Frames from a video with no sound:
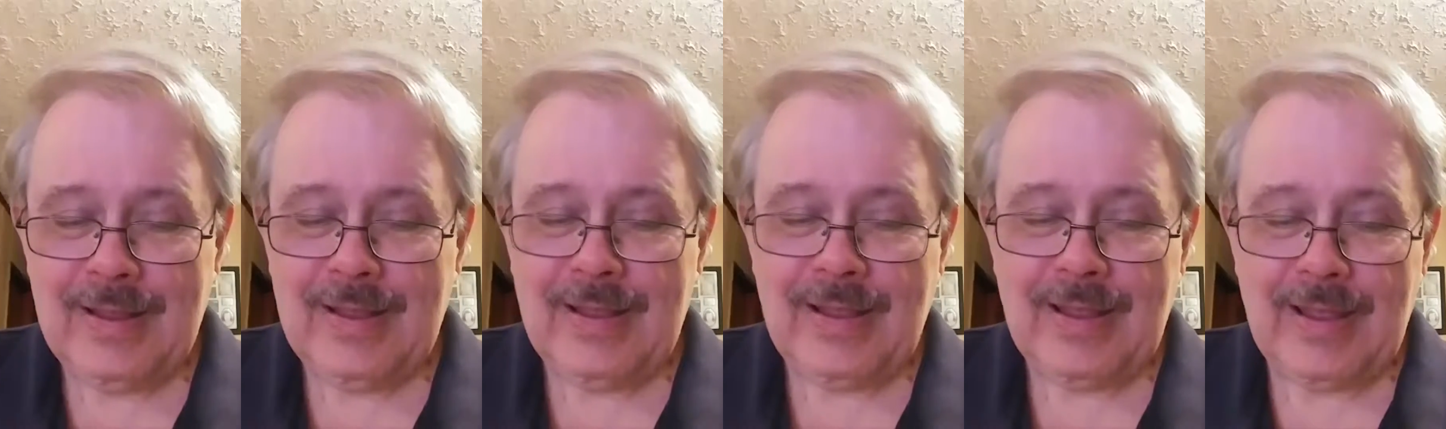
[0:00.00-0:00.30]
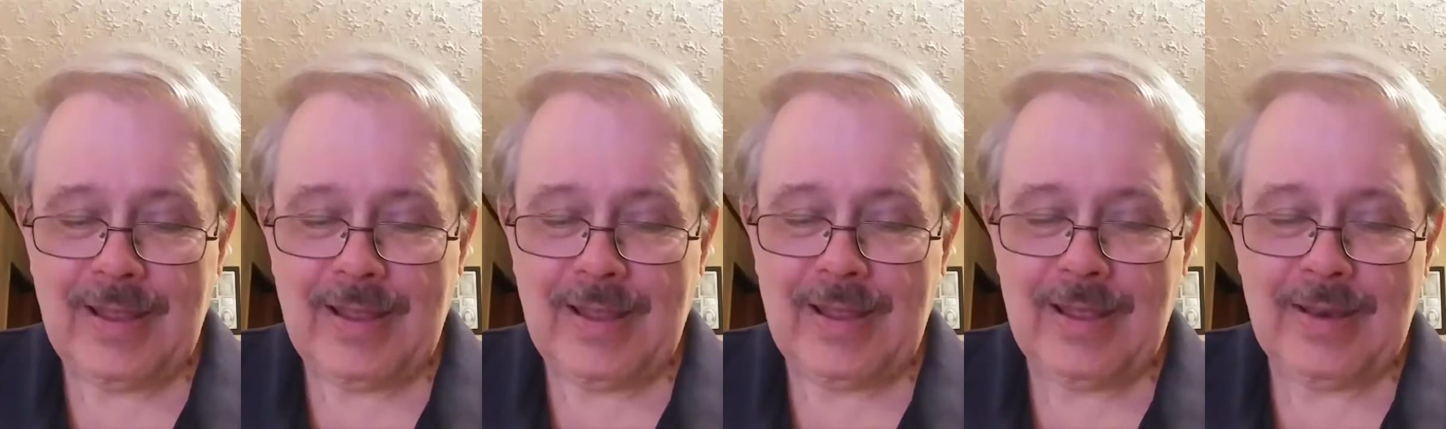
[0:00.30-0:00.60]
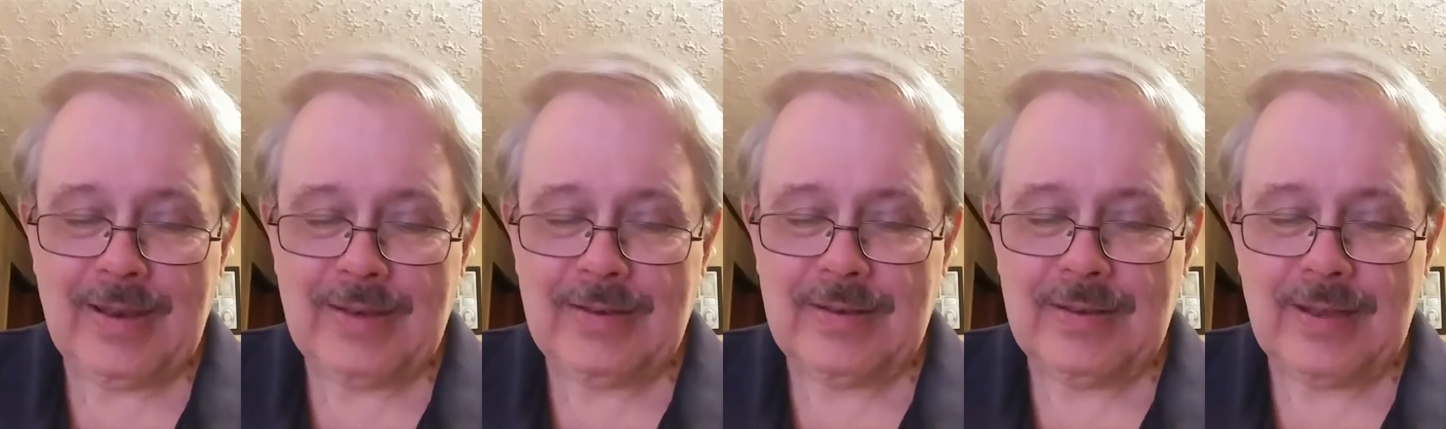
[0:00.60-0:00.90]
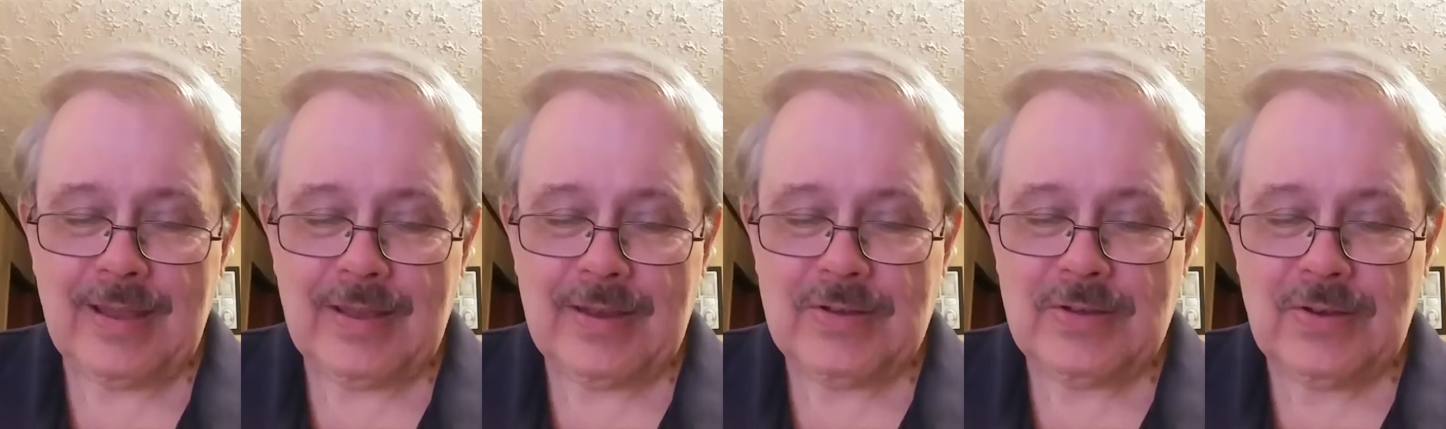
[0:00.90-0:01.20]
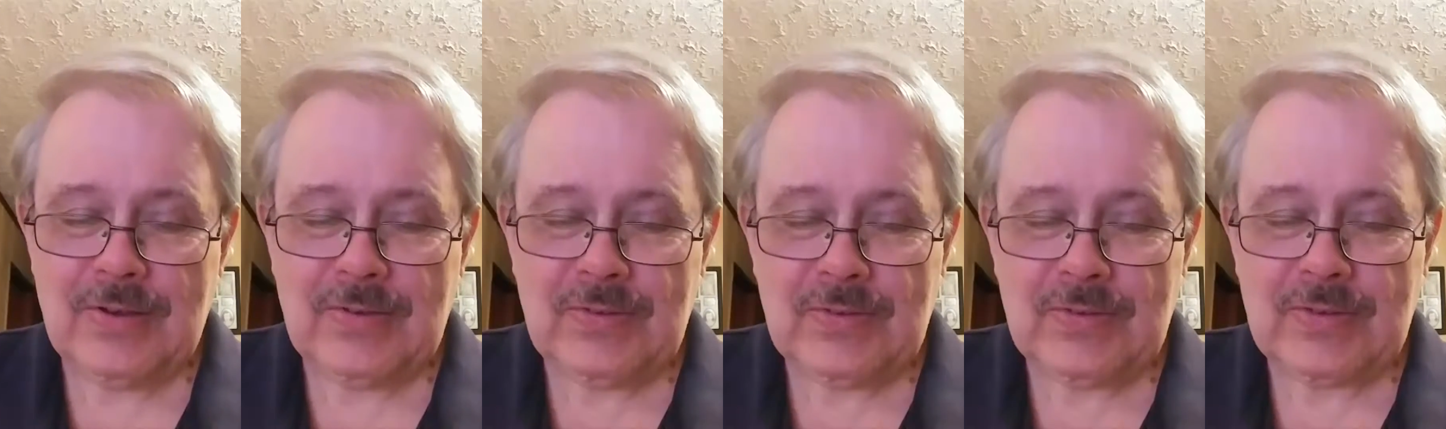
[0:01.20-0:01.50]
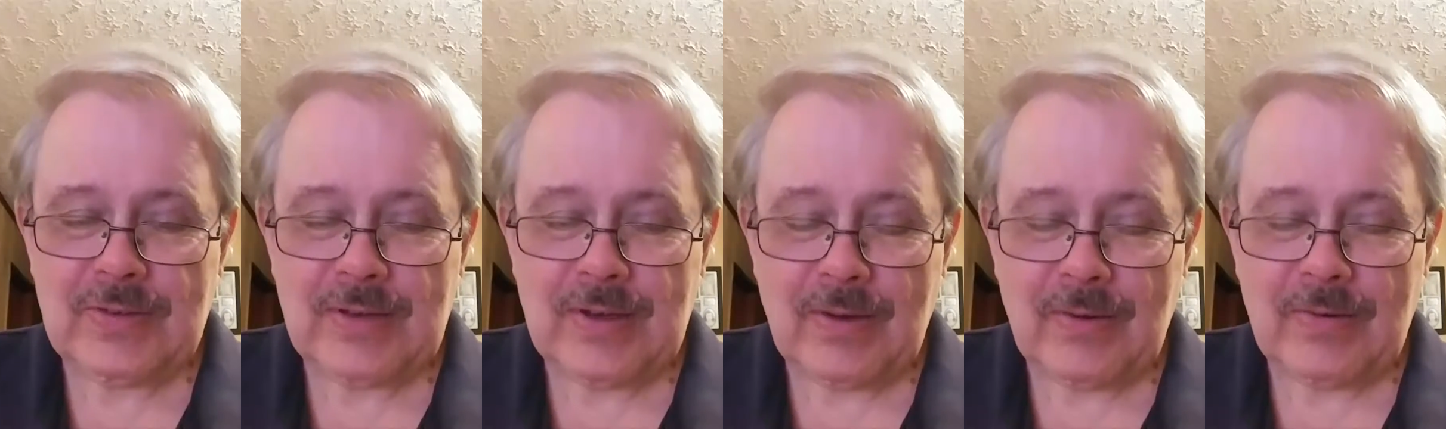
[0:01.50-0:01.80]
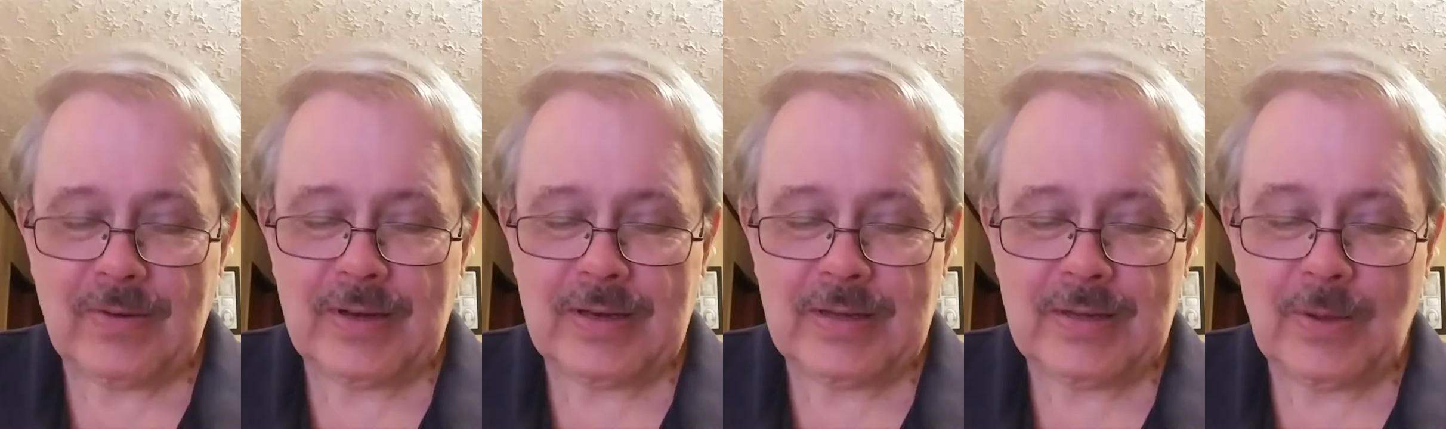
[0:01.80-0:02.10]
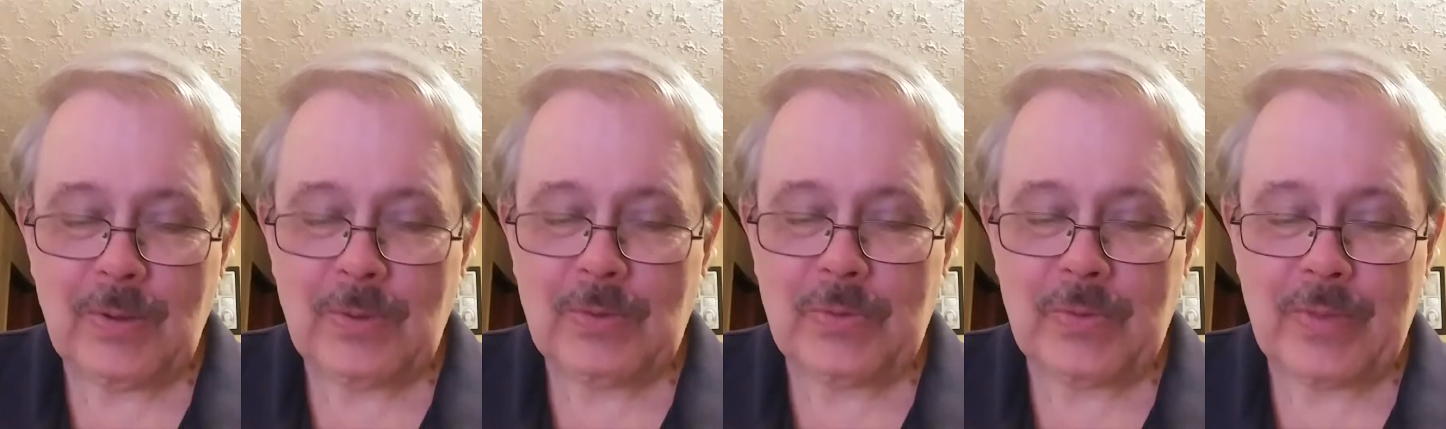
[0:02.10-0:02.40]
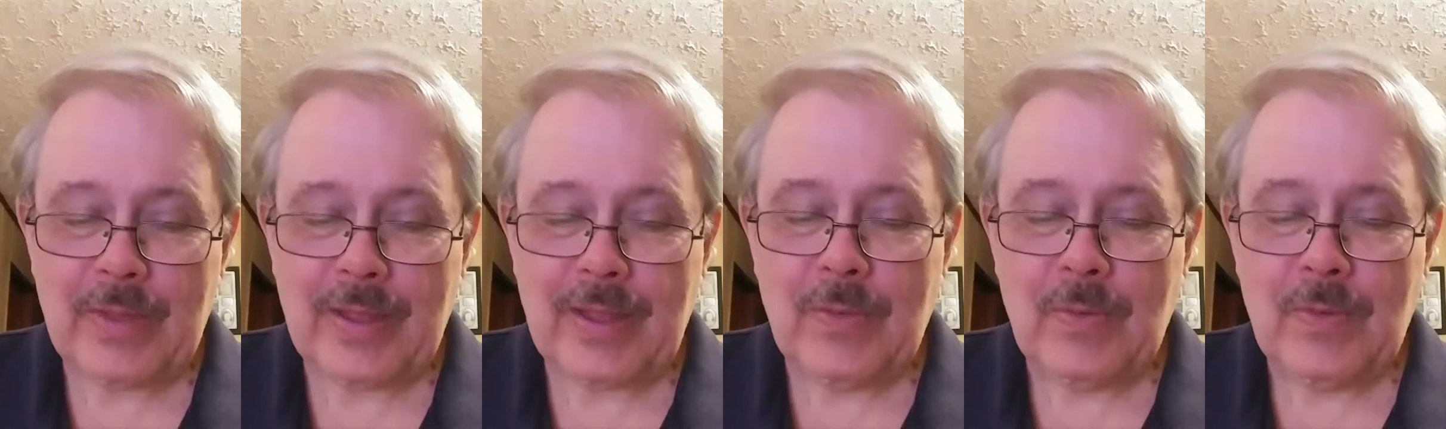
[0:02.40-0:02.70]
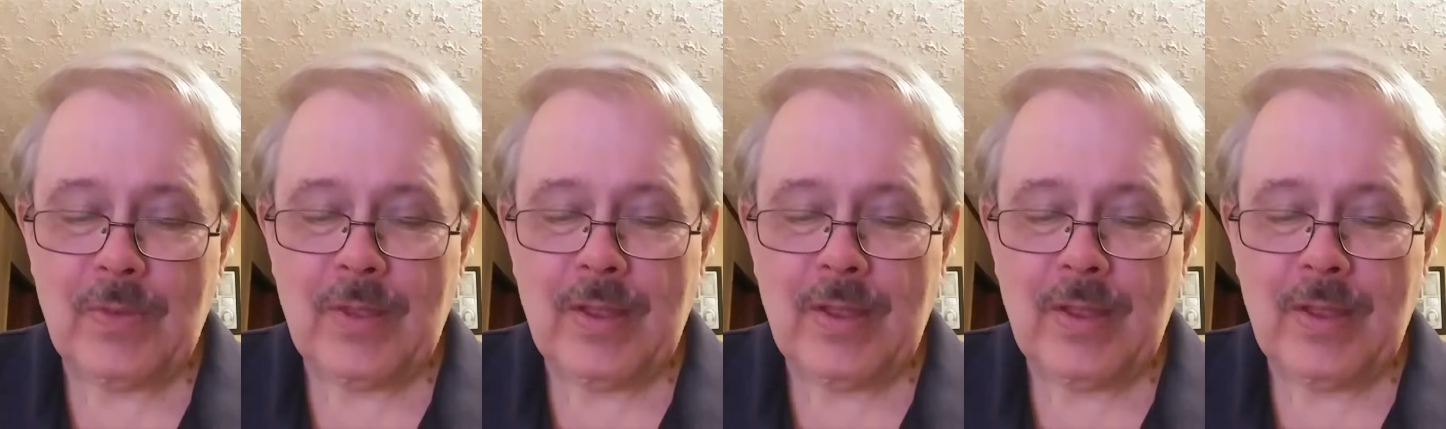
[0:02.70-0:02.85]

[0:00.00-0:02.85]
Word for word: And uh, Jesus had already told her that.